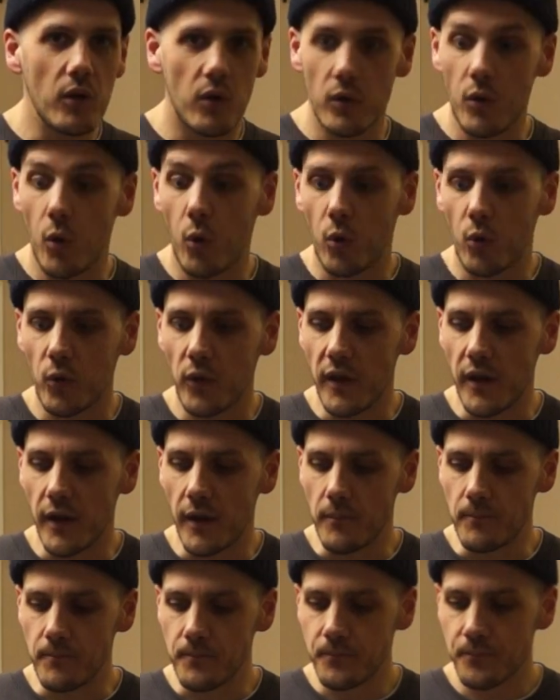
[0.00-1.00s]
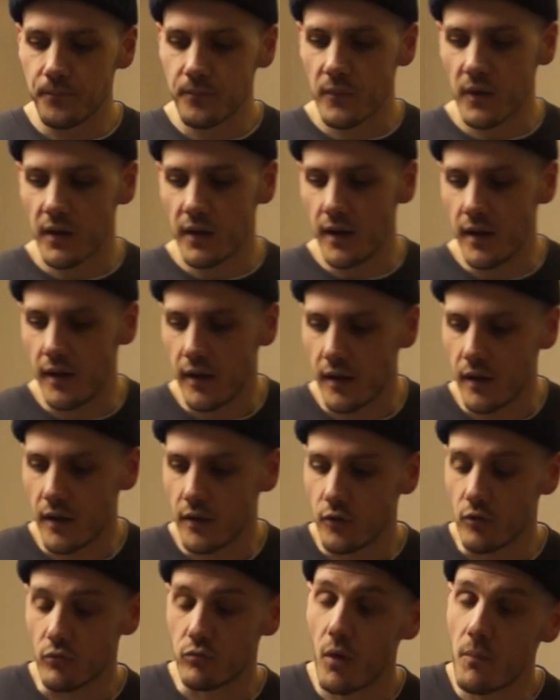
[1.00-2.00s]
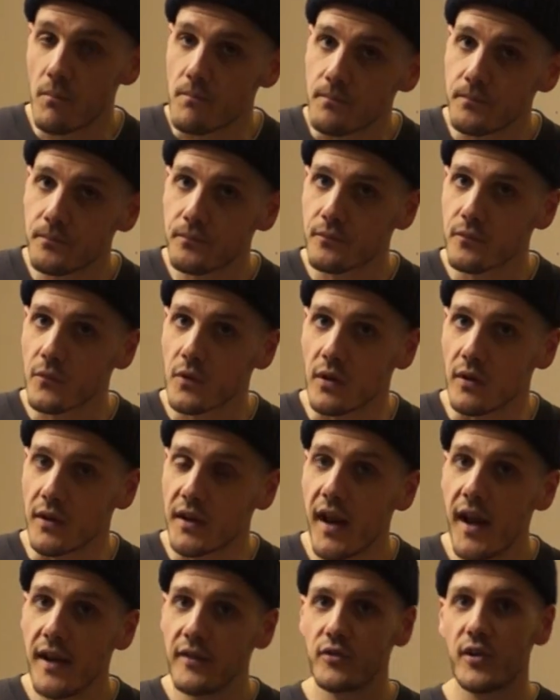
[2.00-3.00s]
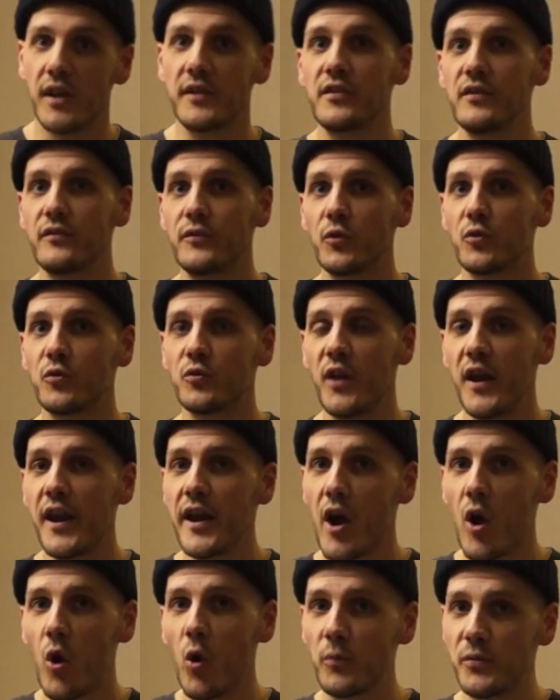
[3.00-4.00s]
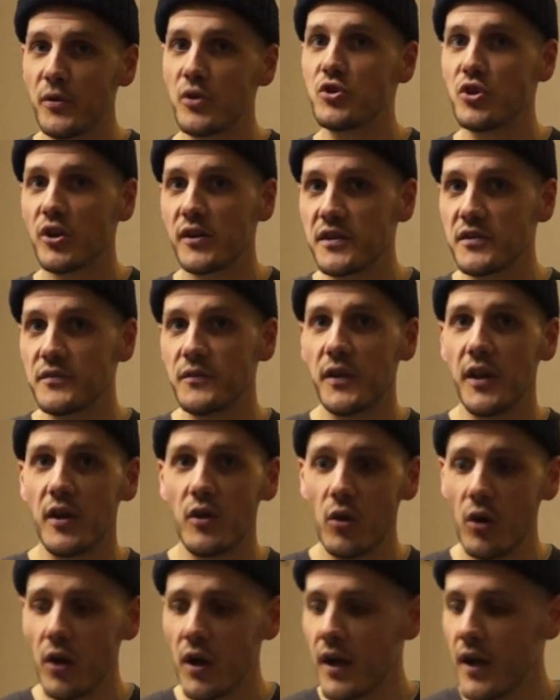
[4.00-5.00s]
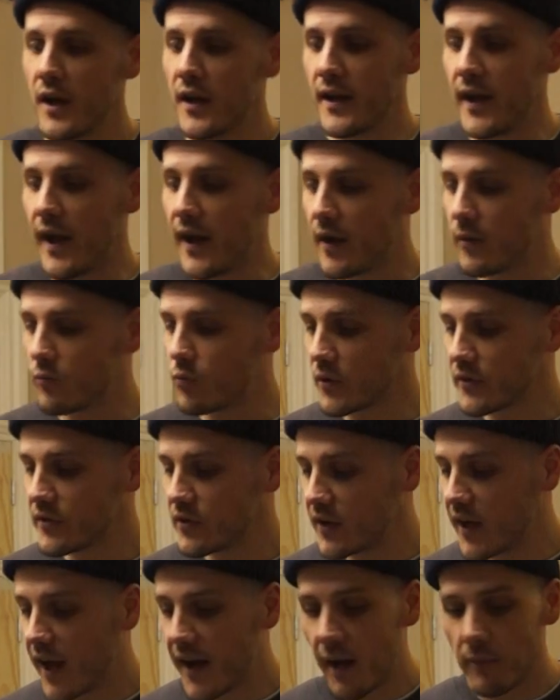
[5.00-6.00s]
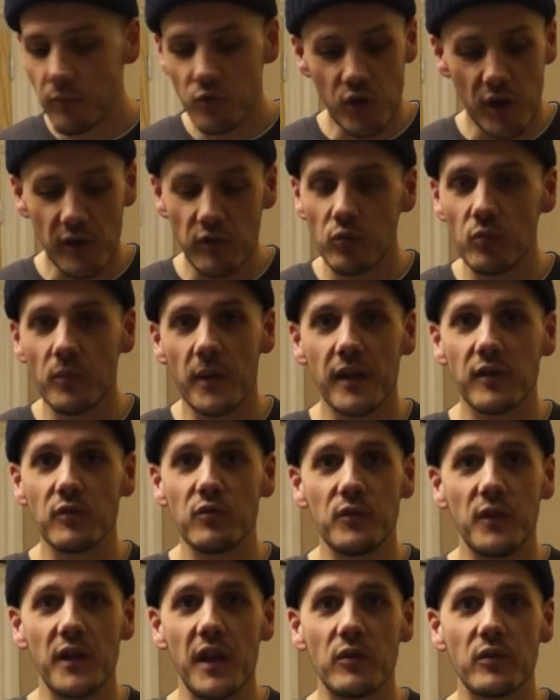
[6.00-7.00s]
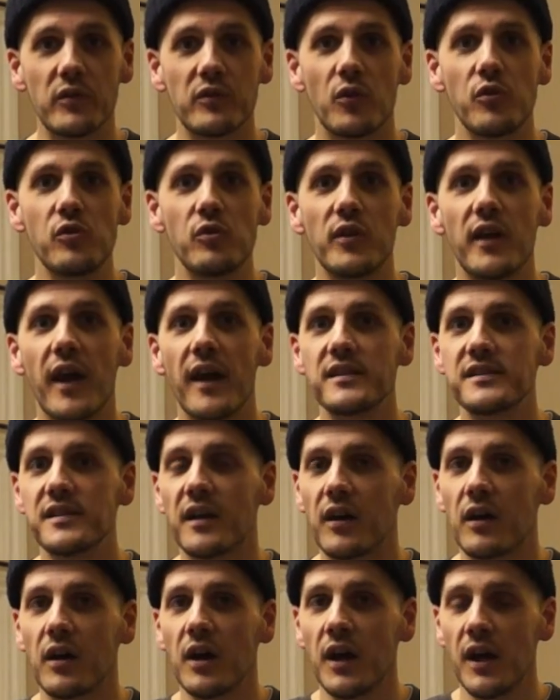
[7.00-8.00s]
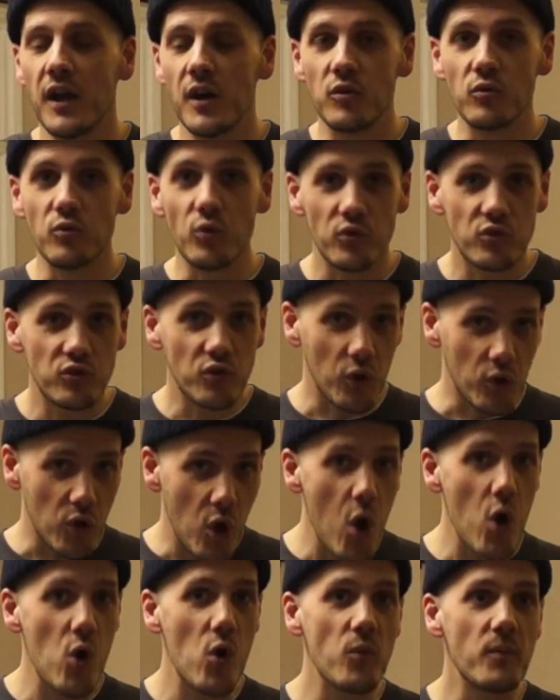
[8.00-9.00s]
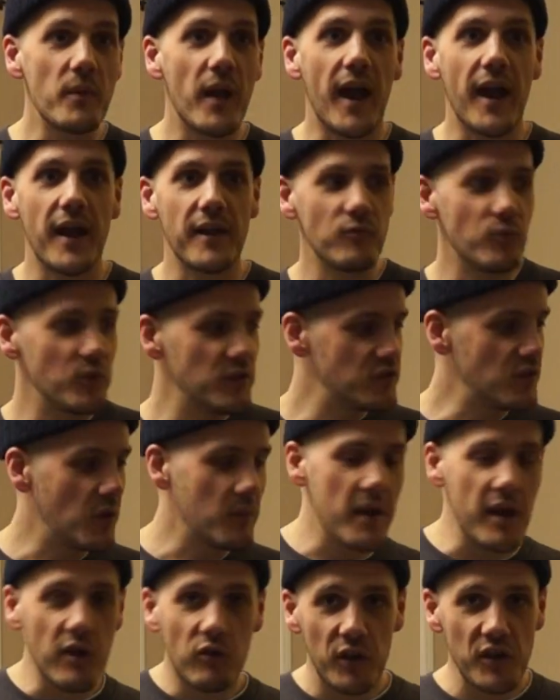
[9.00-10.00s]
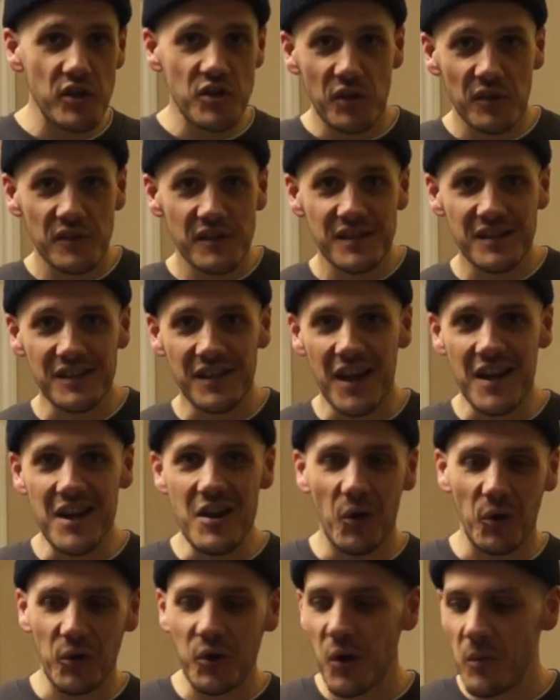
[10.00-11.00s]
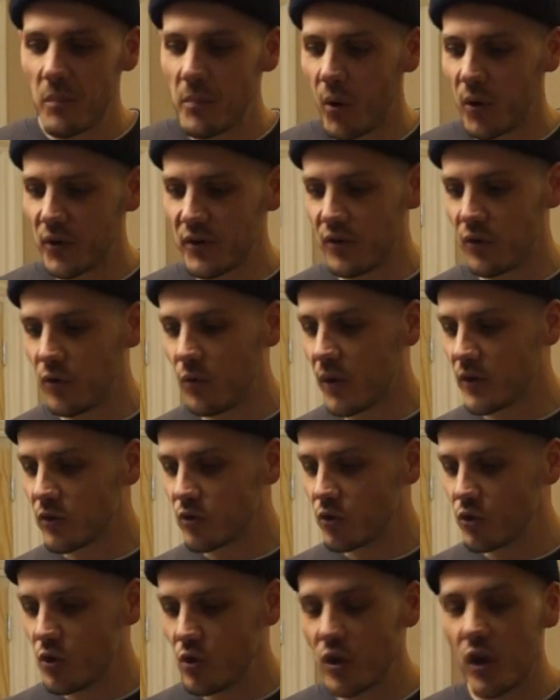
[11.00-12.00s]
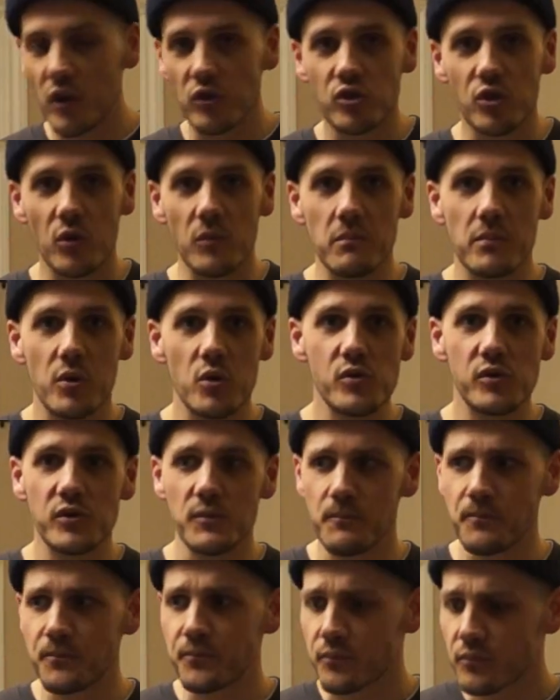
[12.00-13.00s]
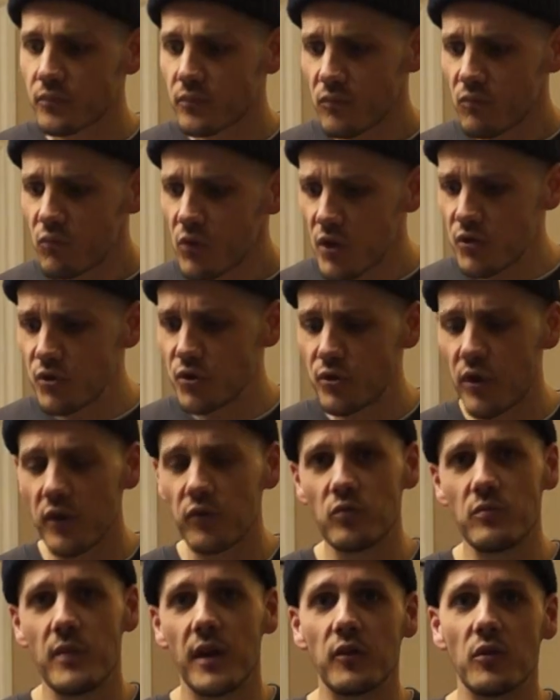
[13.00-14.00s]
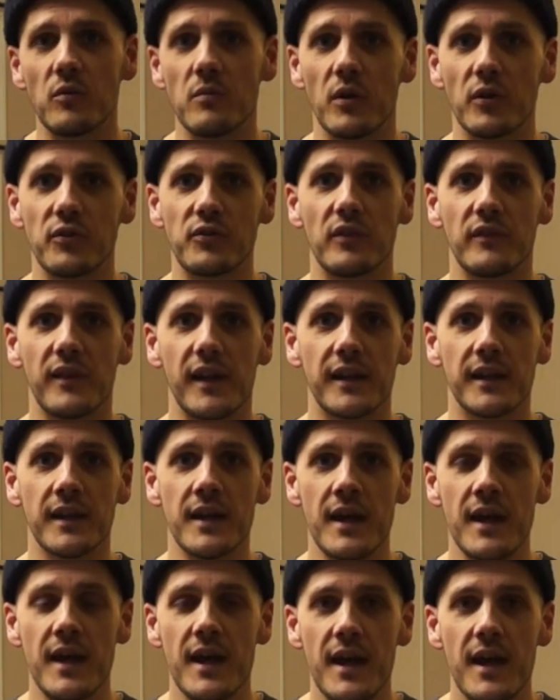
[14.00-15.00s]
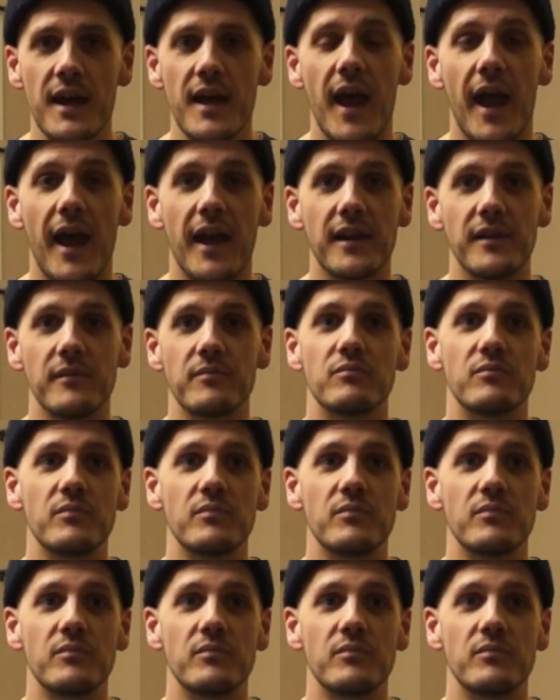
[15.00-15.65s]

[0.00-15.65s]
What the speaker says: or the rum. Okay, so that's it for today. I hope you enjoyed this video. Once again, I'm trying to make this video so you guys are stuck home and with some ingredients in your cupboard, you don't know what to do, got some booze. Just try to make the most of it and